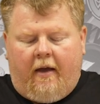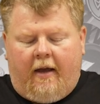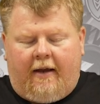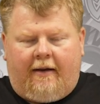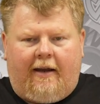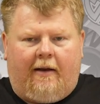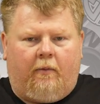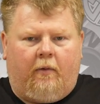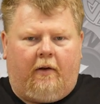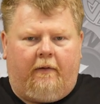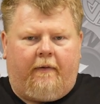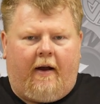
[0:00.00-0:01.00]
and get
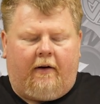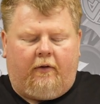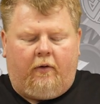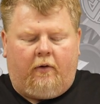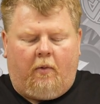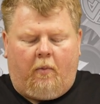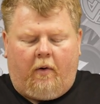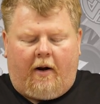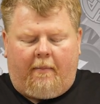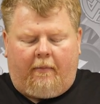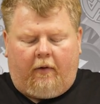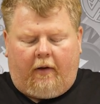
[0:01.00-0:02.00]
really fine-tuned on what
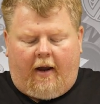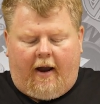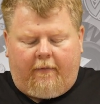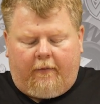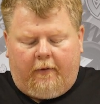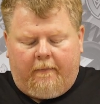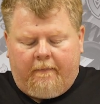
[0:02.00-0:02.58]
I'm really after.